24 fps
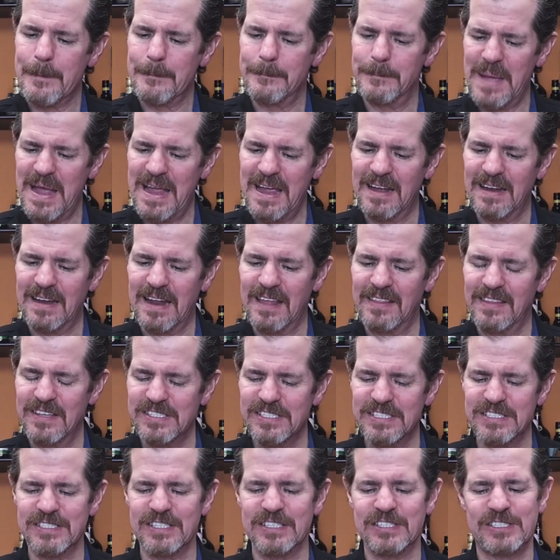Man, and
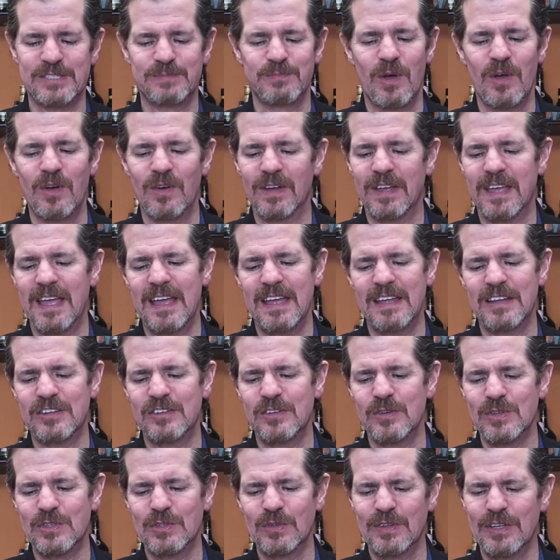this is a small can
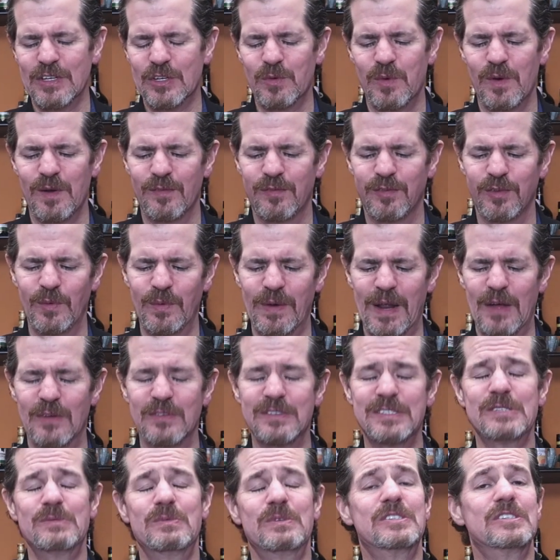too. It's only a 12 fluid
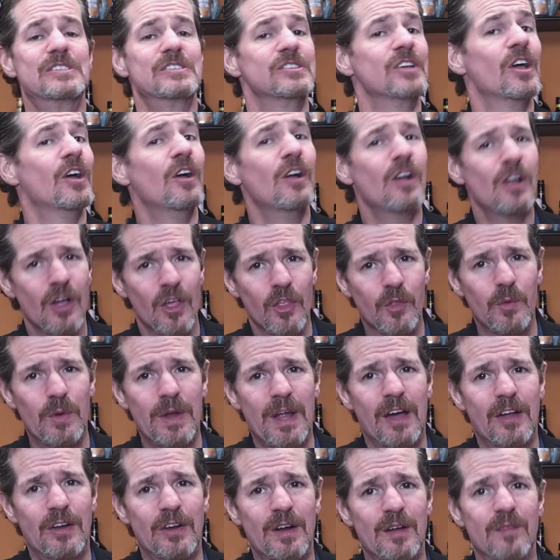ounces, which is
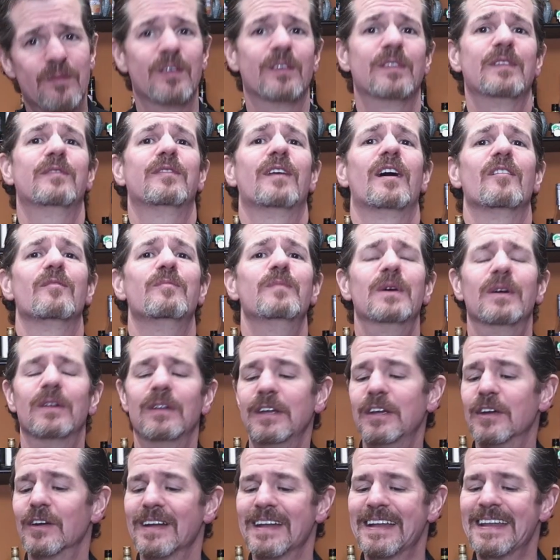355 mil
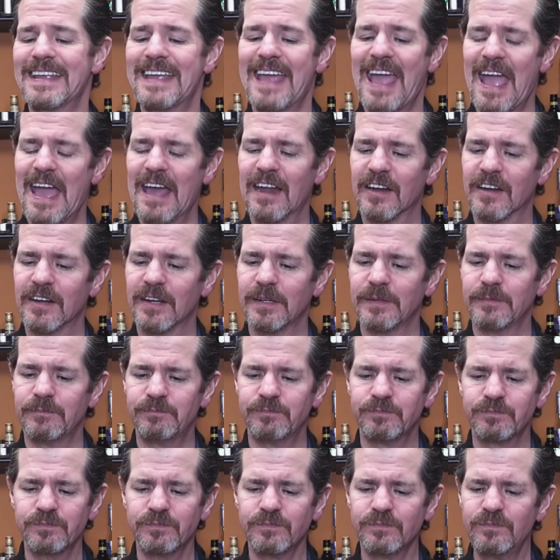here in Canada.
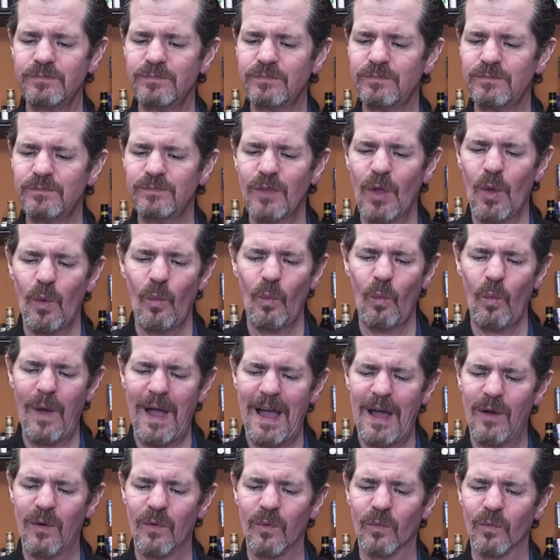
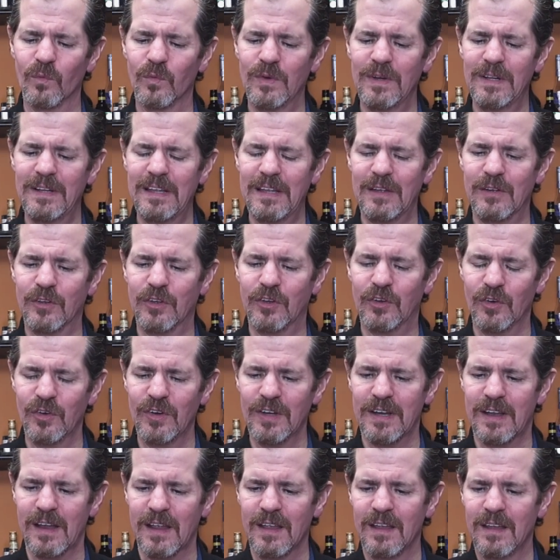Wow, really
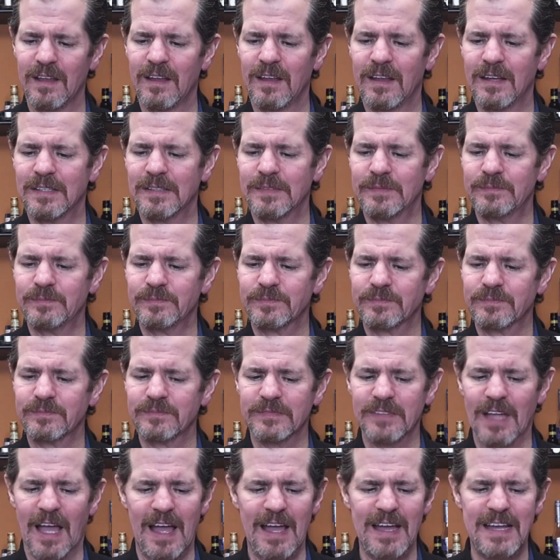good.
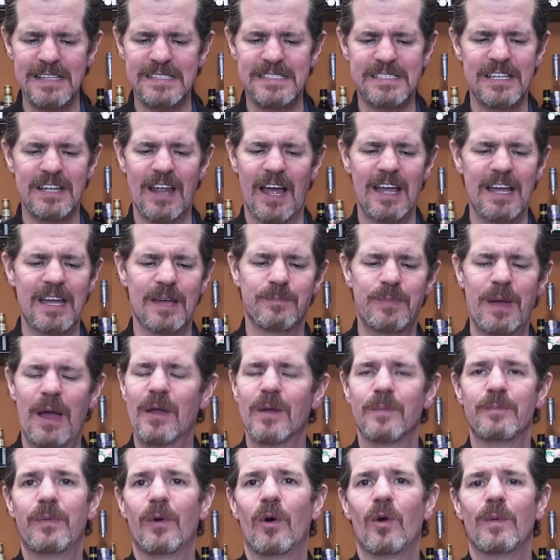I could
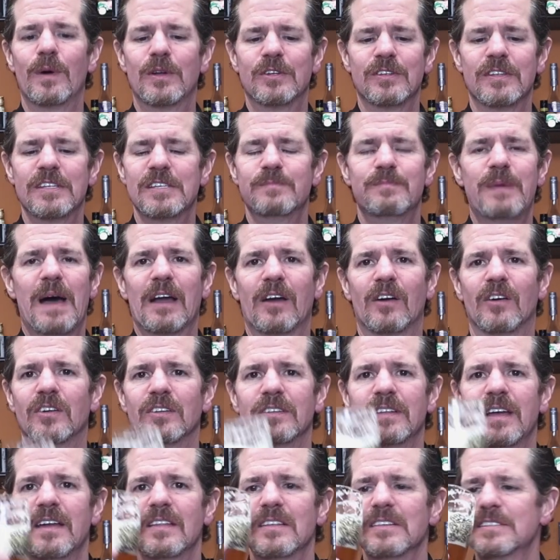pound a whole bunch of these back all
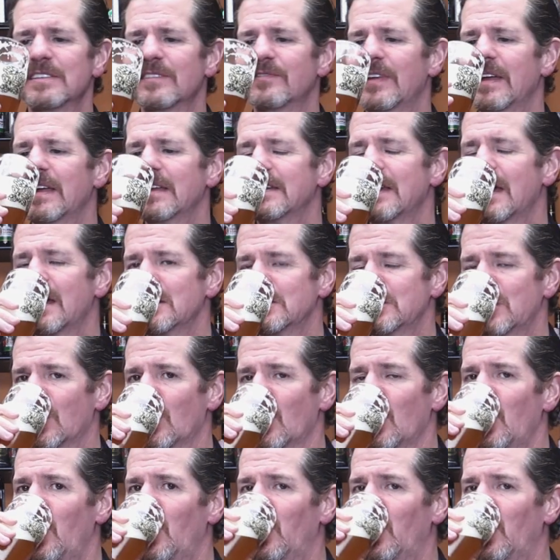day. This is fantastic.